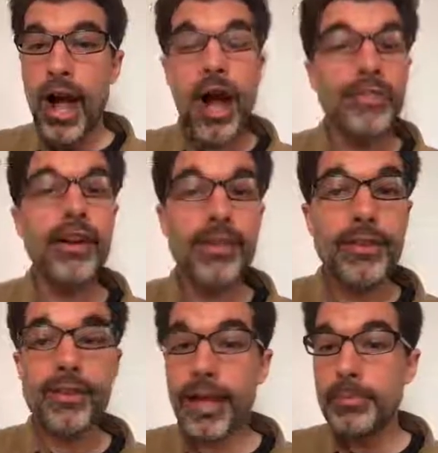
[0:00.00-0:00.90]
I find
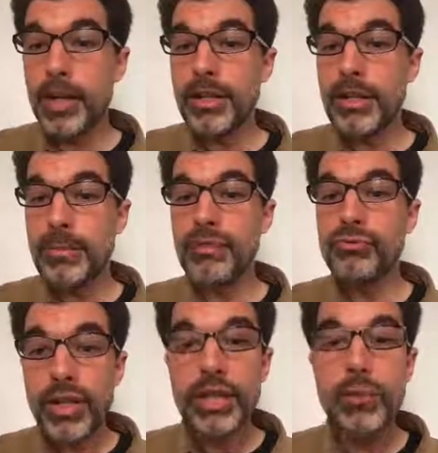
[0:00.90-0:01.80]
this sidebar to be
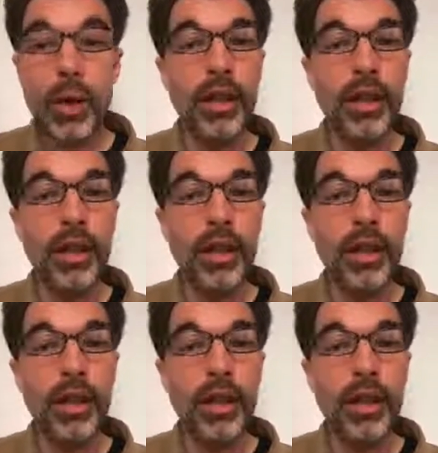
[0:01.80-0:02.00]
really well